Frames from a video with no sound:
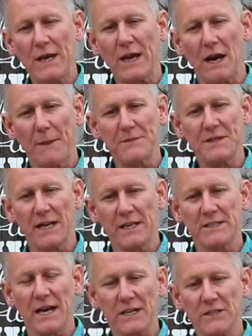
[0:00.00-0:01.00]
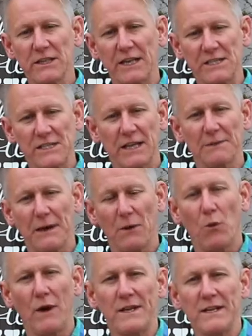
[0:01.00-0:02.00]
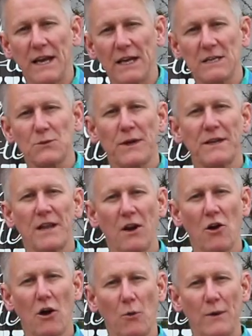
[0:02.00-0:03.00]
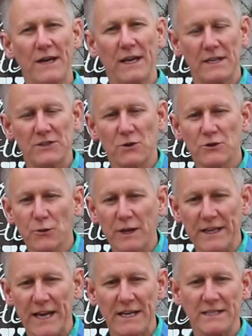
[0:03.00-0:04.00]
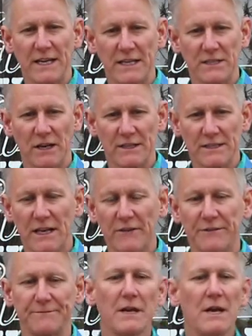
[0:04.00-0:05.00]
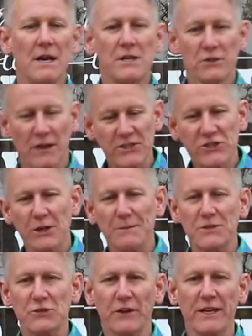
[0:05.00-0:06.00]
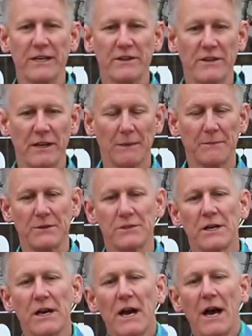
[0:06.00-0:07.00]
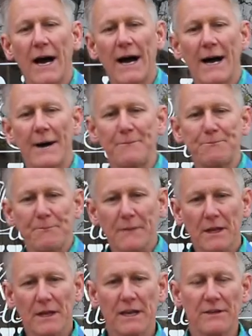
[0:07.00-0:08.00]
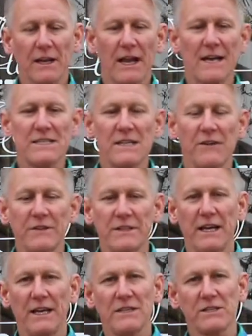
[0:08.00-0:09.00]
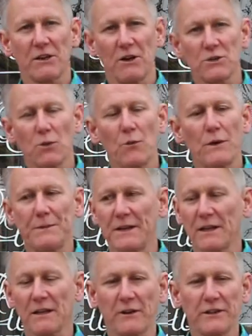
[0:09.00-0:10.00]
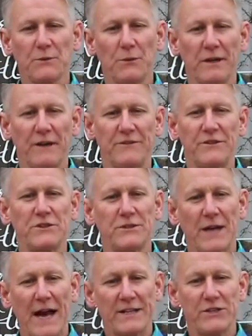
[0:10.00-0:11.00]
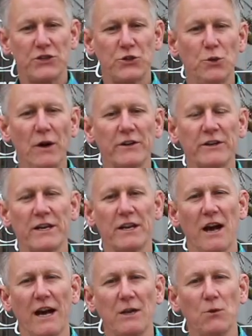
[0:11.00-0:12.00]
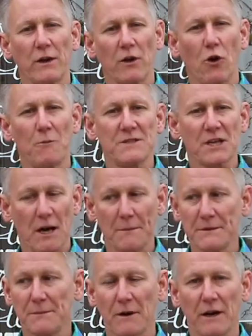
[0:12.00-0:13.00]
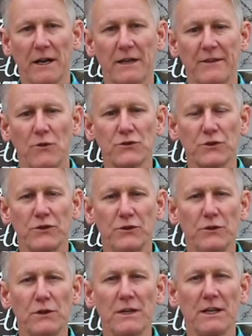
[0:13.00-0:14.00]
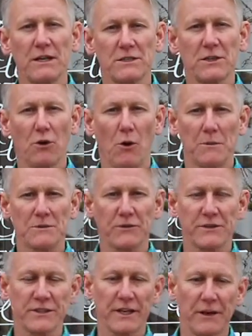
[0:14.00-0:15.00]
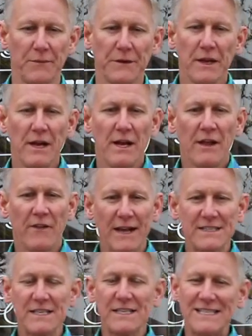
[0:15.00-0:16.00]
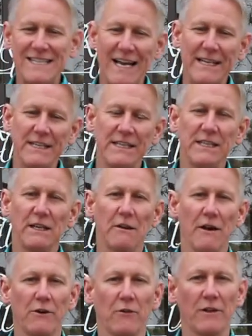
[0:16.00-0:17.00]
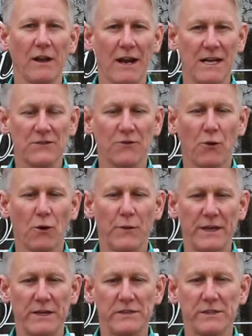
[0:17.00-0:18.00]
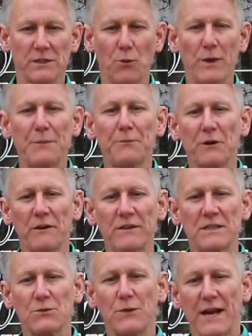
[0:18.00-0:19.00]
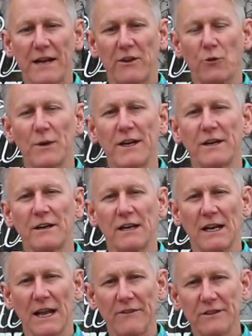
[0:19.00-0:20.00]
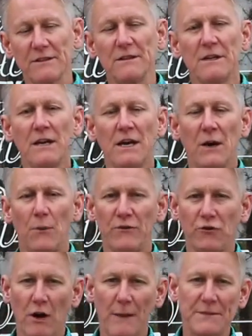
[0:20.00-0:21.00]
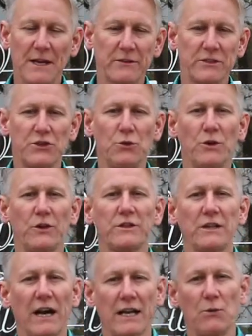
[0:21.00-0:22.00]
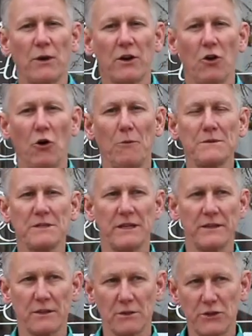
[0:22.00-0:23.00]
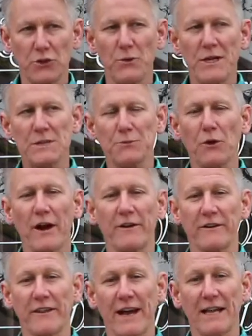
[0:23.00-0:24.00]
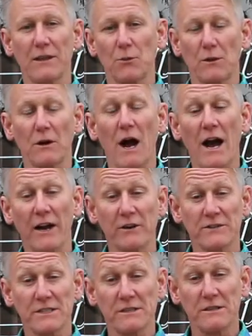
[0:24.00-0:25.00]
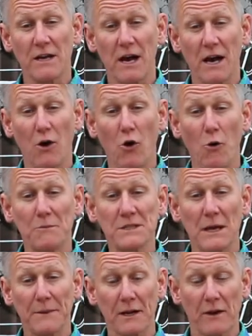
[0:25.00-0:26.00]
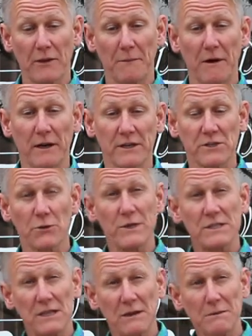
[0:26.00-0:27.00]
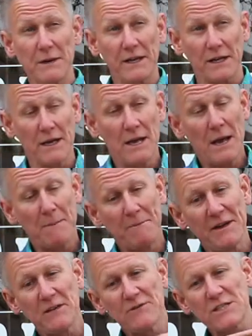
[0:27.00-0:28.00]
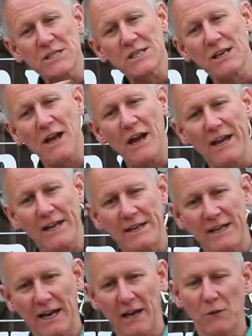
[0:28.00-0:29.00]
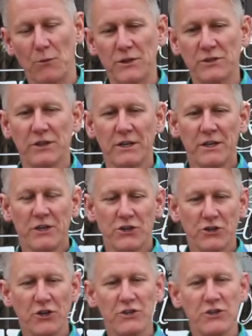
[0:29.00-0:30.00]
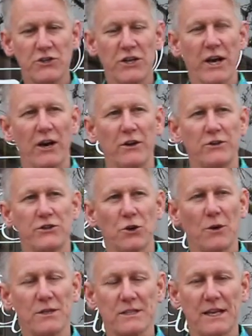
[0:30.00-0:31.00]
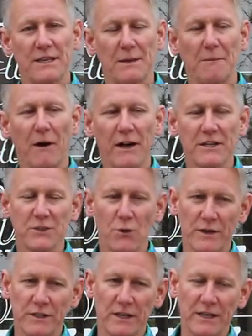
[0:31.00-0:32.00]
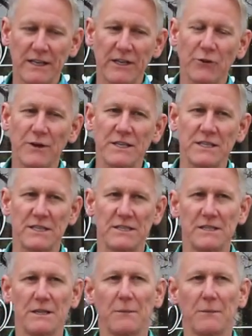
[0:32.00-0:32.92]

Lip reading: update is actually extended by one day because we had the long weekend. So it's really 8 days, not seven. So let's jump straight into the numbers. In the last 7 days in Oshawa, Whitby, and Clarington, we'd have had 291 homes come to market. Those are newly listed homes for sale. That's a steady decline over the last 4 weeks. The week previous, we had 311. We've dropped down to 291 homes, and the 2 weeks prior to that, there were higher homes coming on the market. So we seem to be in a bit of a slide down, which should show us that the market's going to increase in